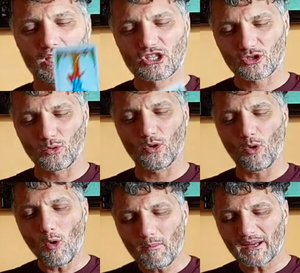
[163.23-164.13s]
So
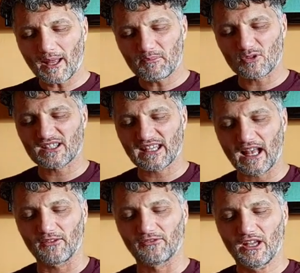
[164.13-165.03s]
open up
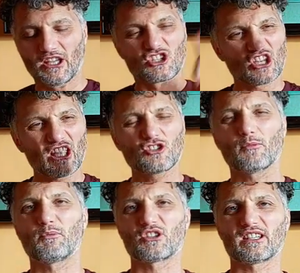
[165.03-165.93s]
yourself, change your
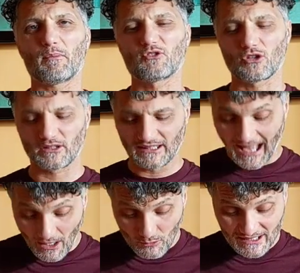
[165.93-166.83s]
perception.
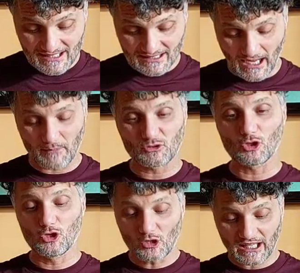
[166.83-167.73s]
Now it's time to
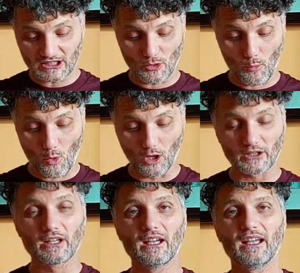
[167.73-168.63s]
look at the
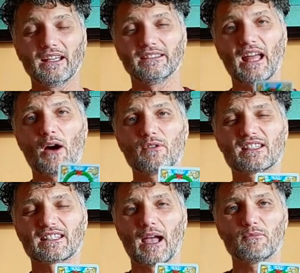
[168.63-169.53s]
world. Now
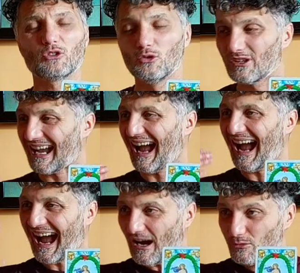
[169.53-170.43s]
it's time to look
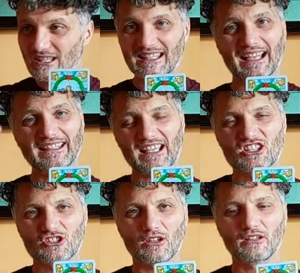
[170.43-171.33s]
outside
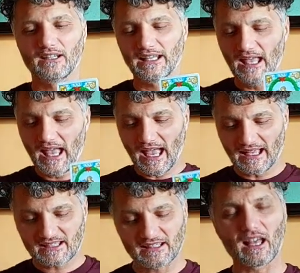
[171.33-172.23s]
externally
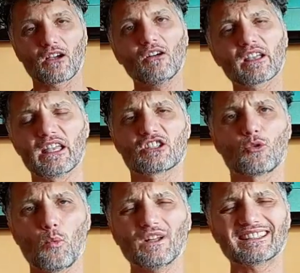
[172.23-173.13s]
and see like, okay, so
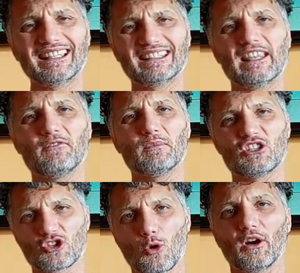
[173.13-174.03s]
what can give me
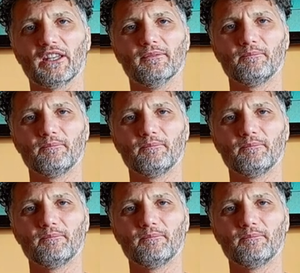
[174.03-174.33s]
joy?